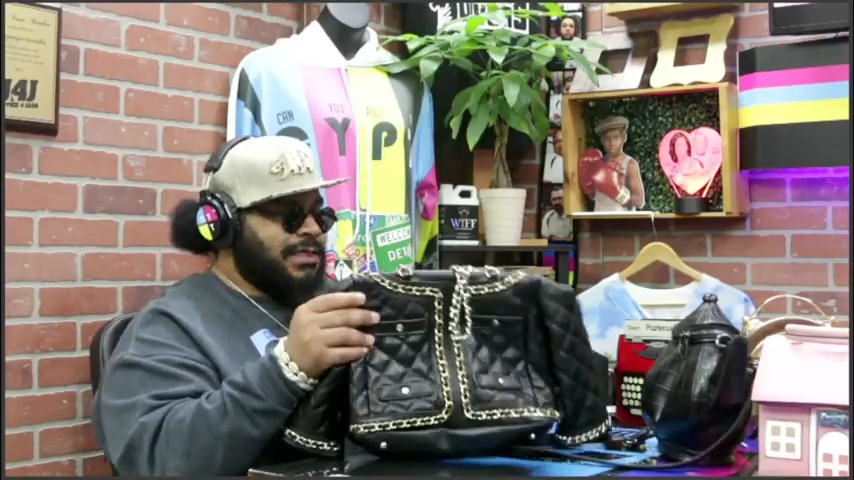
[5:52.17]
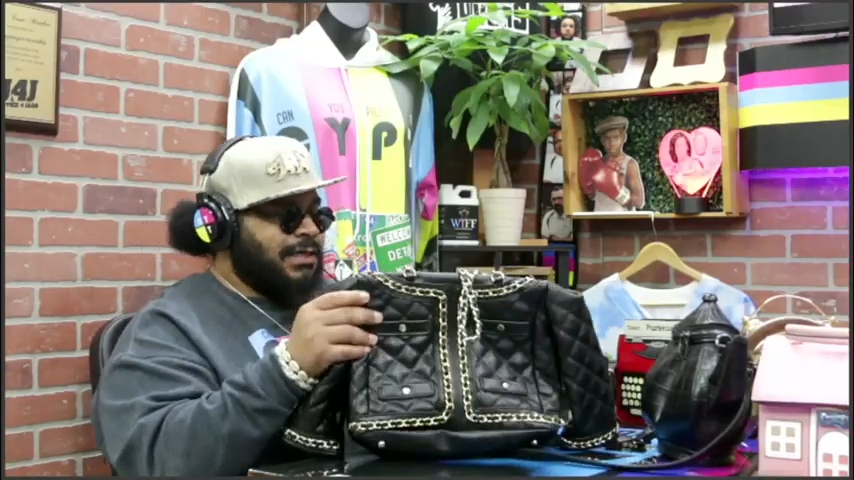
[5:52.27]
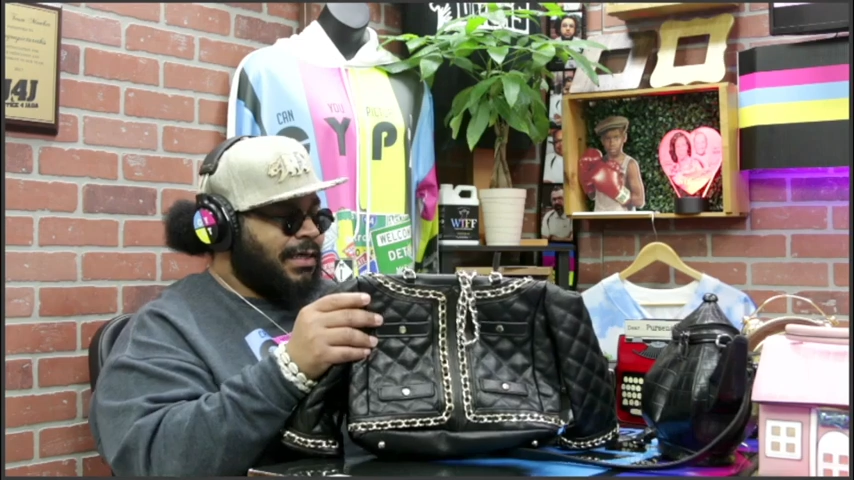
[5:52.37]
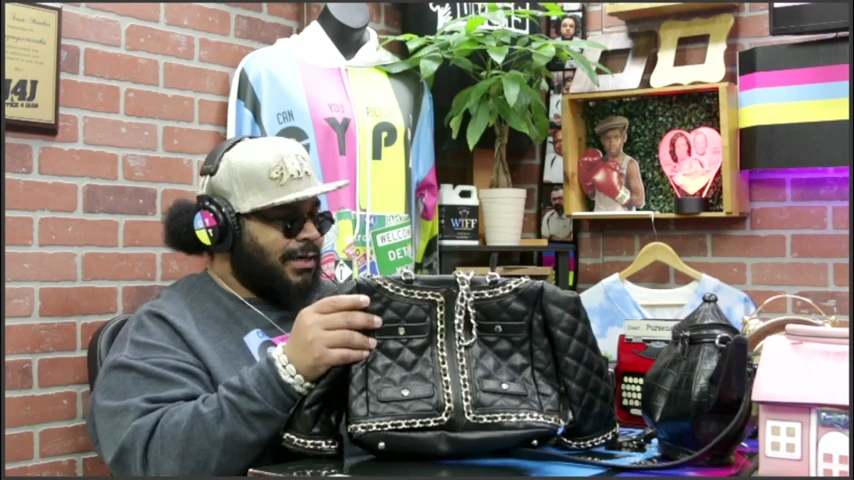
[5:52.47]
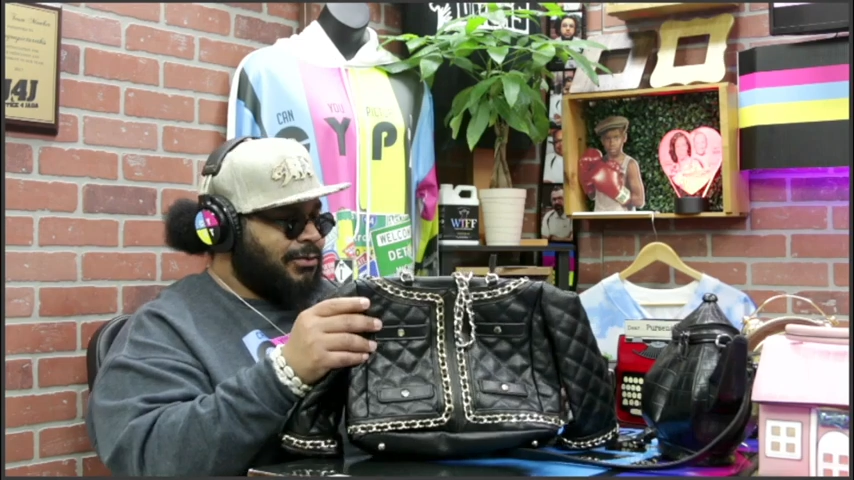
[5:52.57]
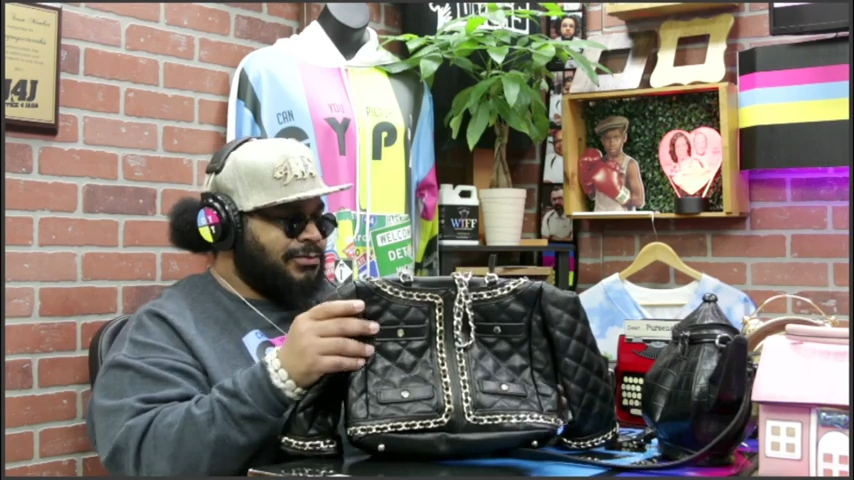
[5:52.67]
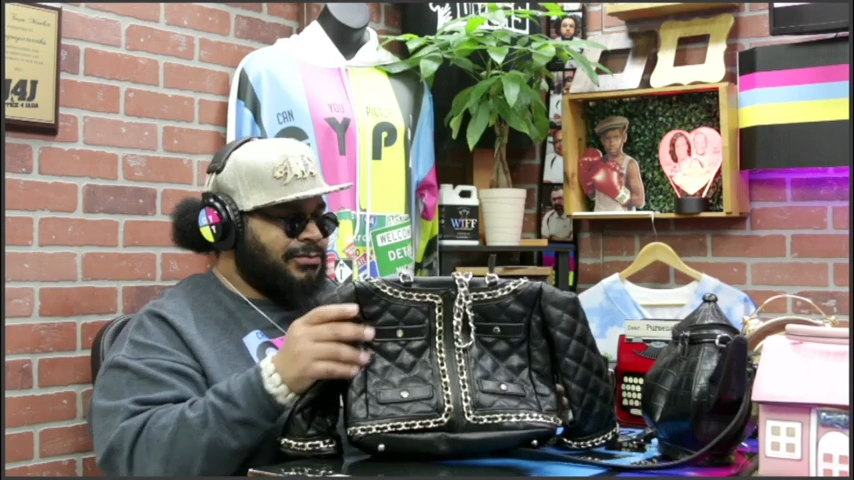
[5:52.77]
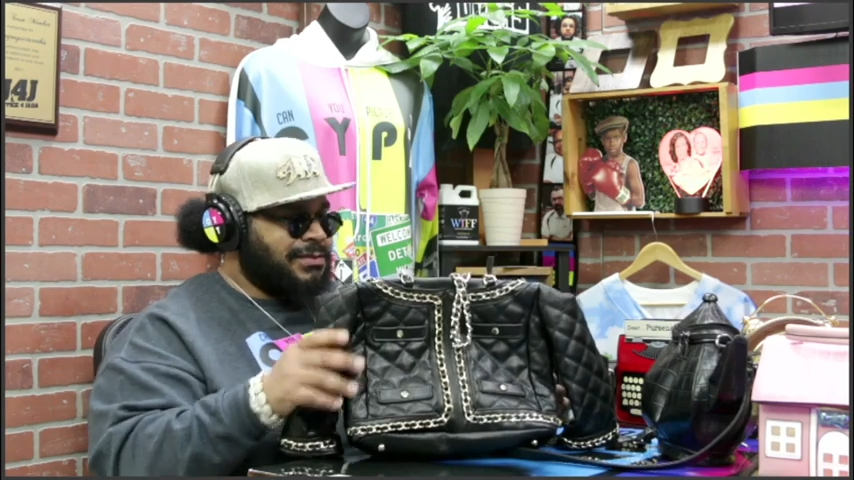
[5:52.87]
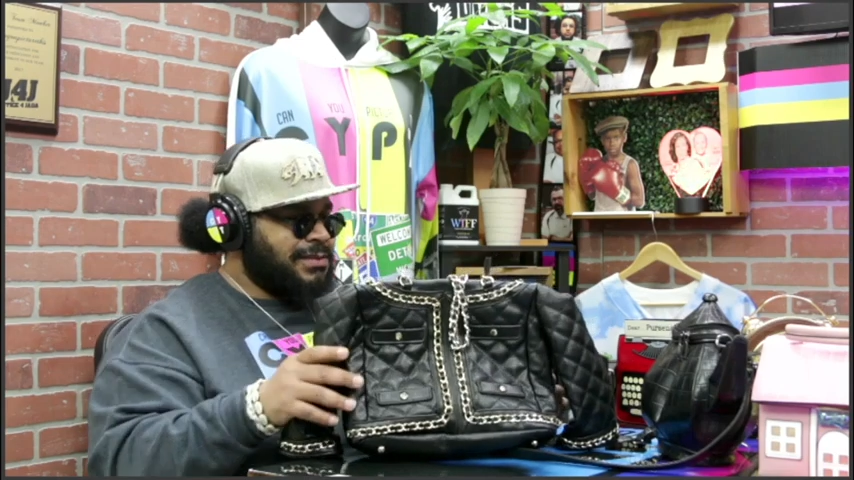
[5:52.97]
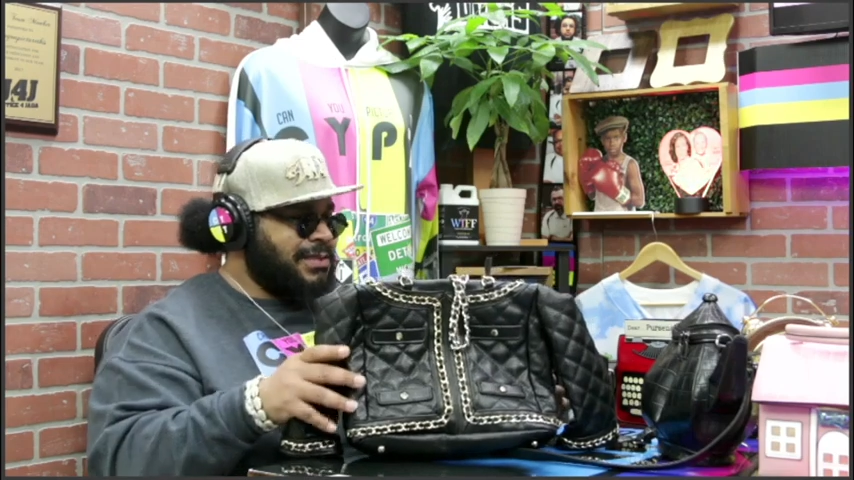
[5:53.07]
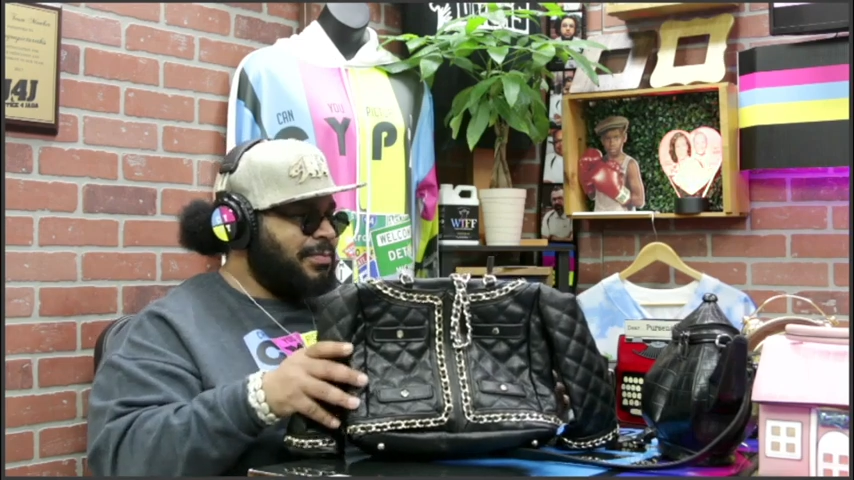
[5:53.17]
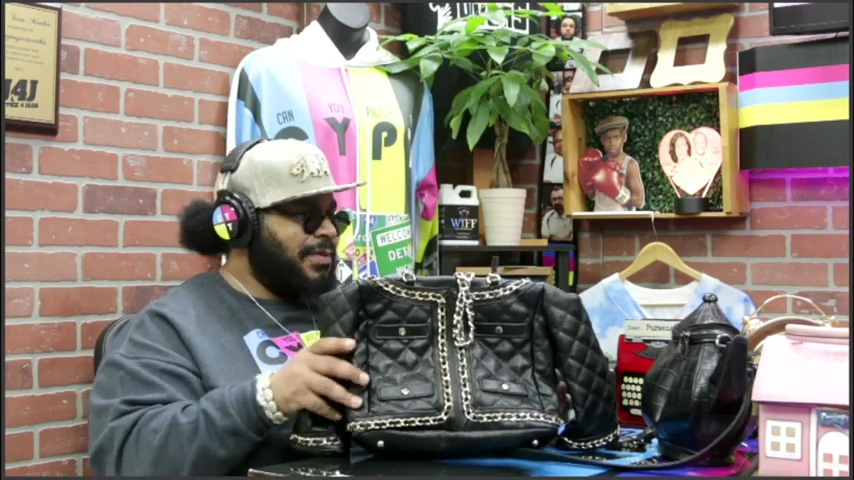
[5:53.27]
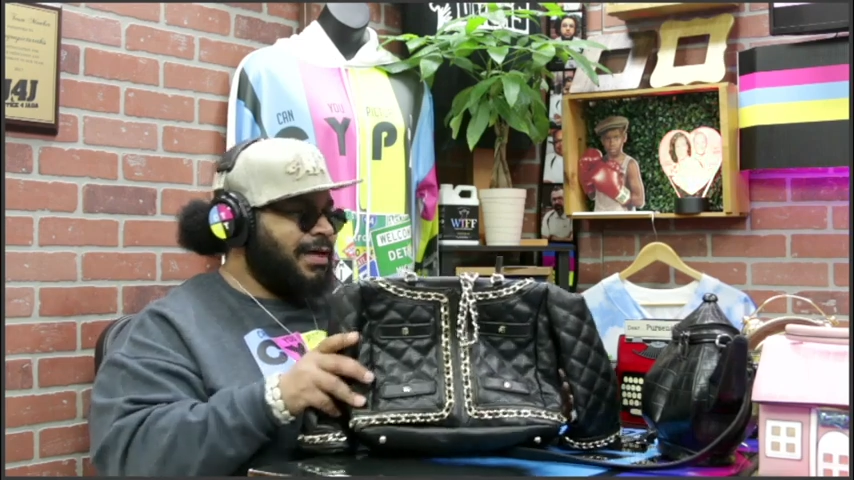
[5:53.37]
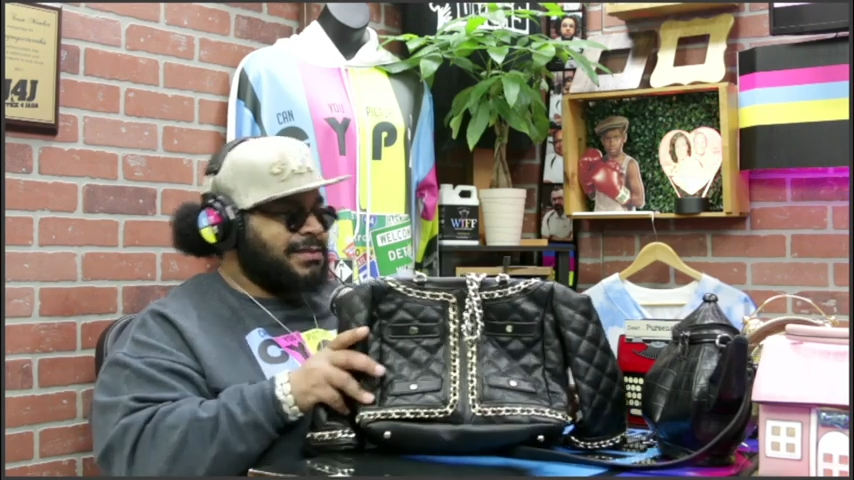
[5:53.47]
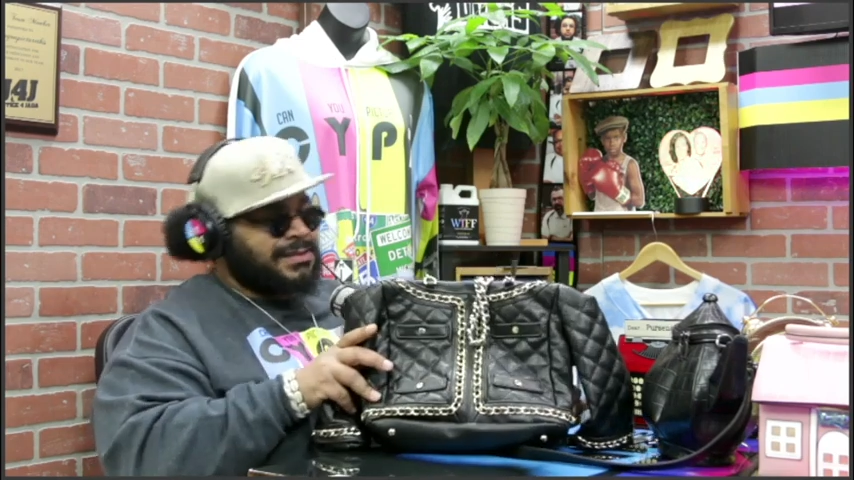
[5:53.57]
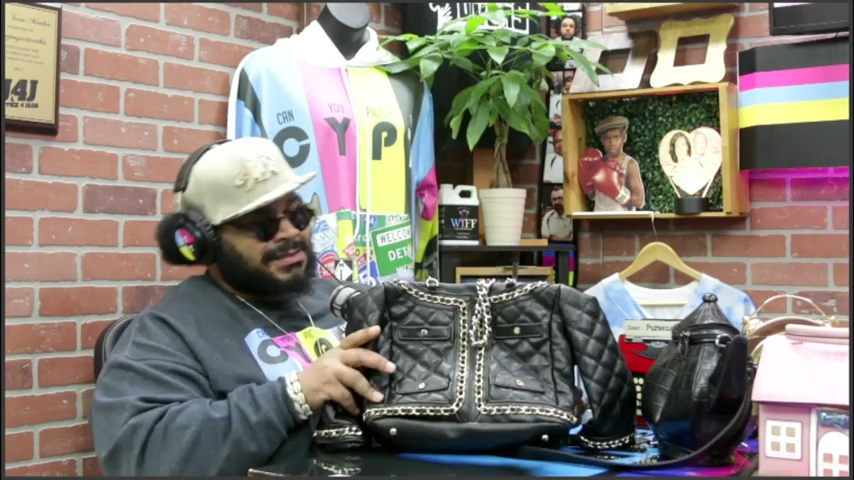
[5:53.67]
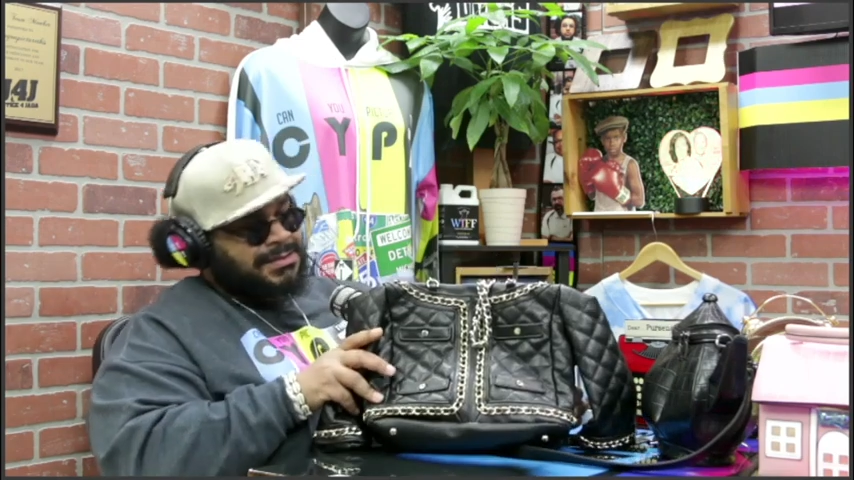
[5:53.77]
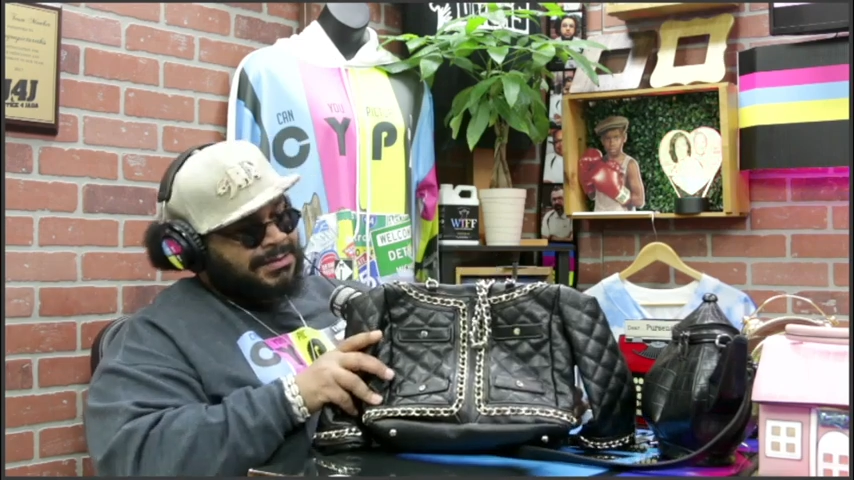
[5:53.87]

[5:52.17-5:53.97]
kettles, teapots to